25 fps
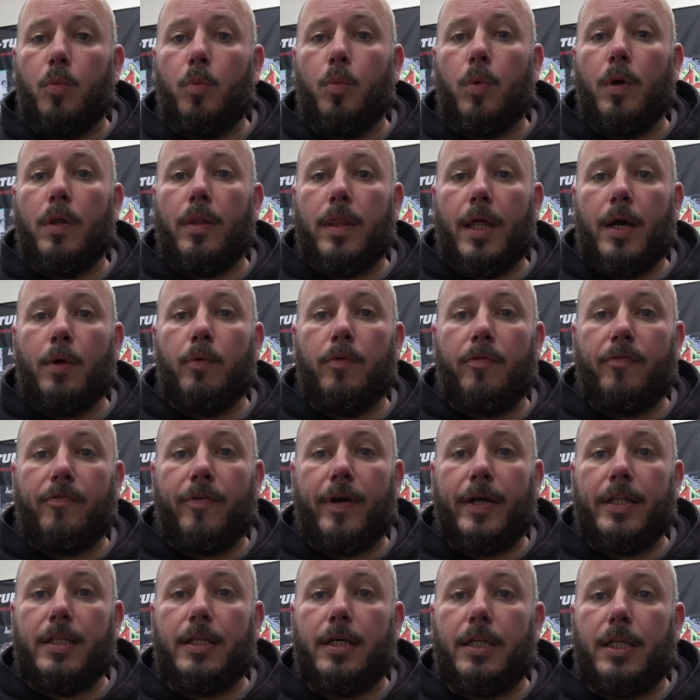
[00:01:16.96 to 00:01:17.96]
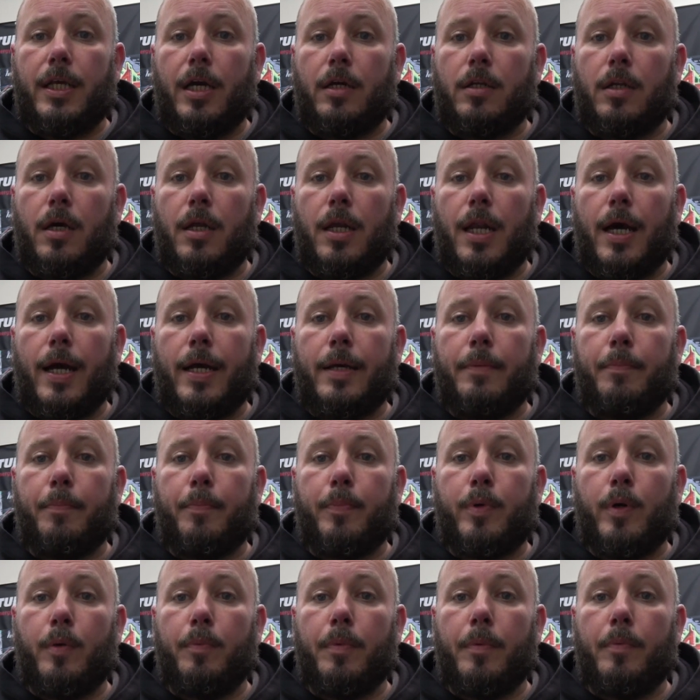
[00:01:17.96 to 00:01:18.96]
without finding the underlying
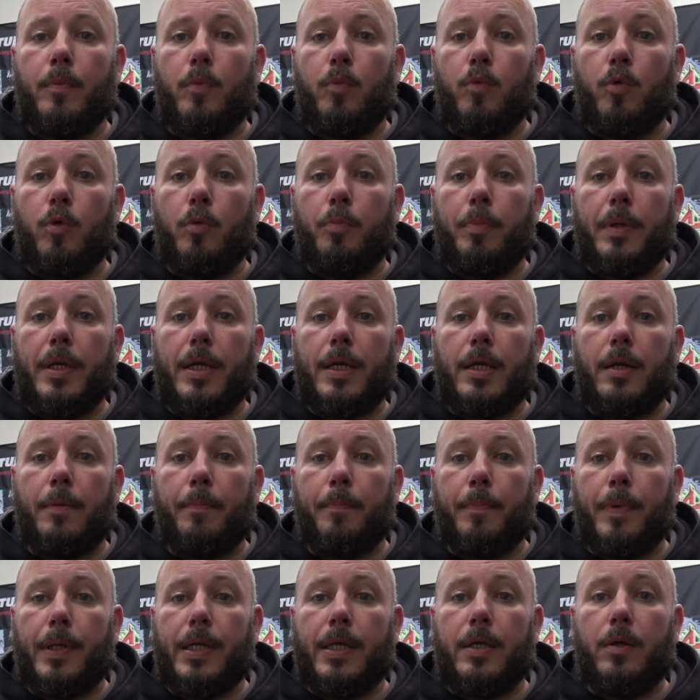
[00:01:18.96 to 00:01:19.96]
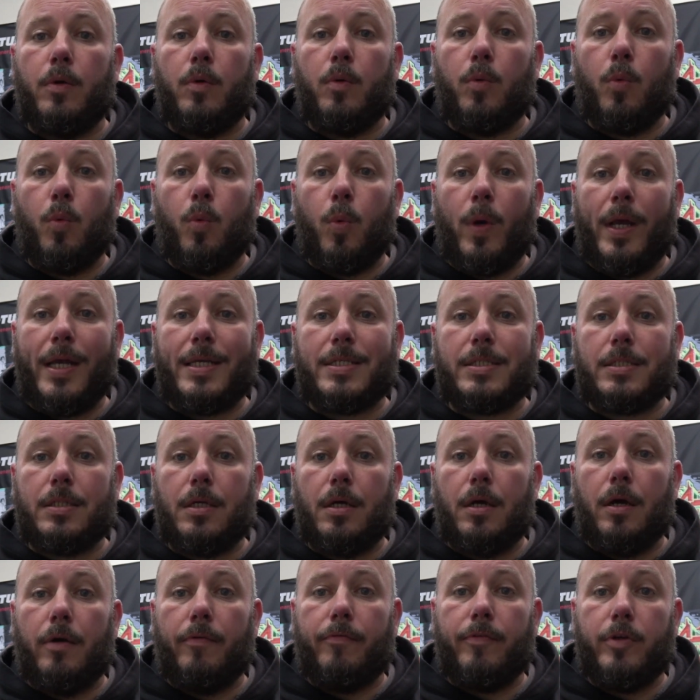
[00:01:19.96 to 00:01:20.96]
problem would be a complete waste
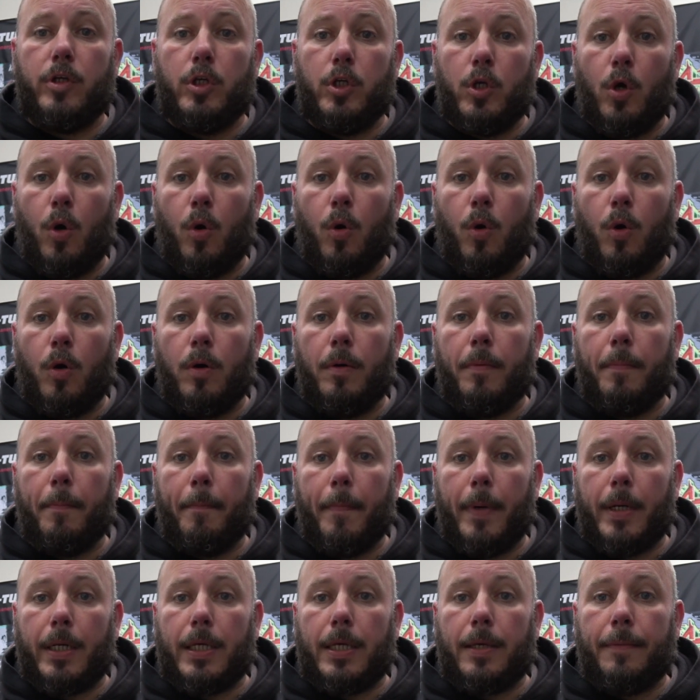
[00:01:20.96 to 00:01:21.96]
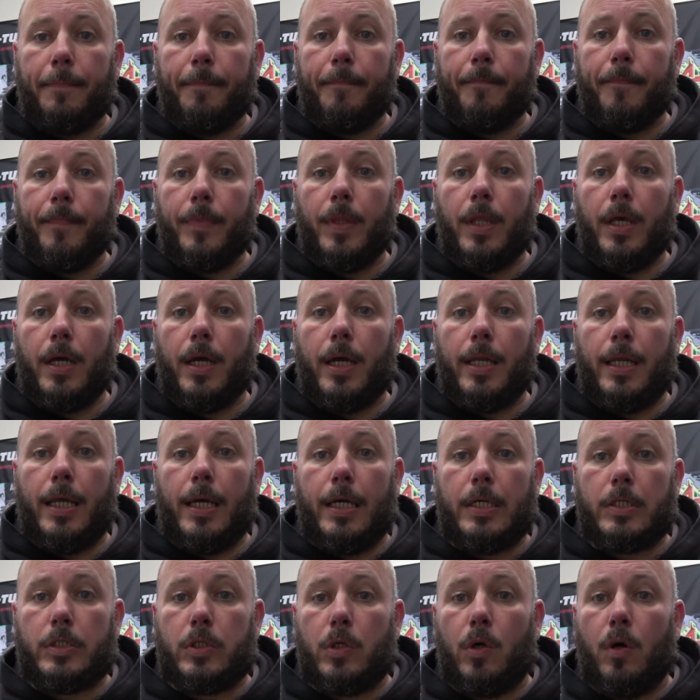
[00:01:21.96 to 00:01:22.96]
of your money, and
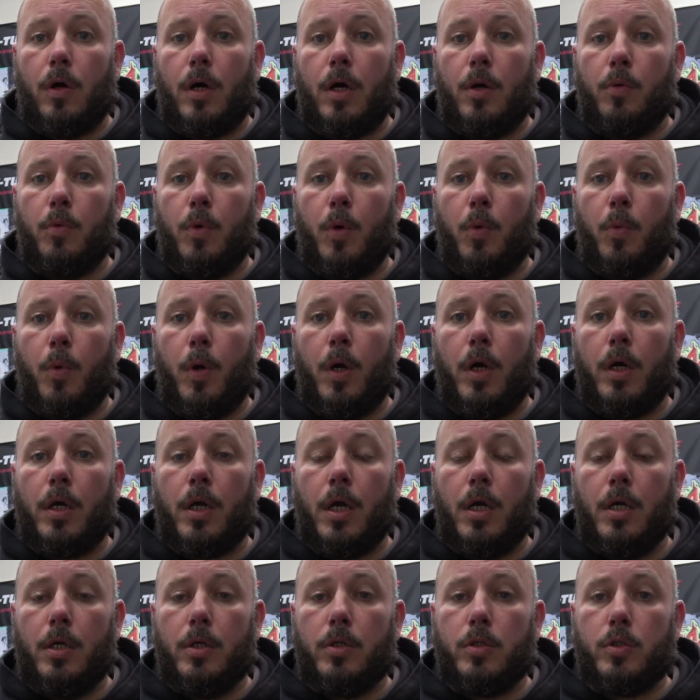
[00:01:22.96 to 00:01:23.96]
that is not how we'll work.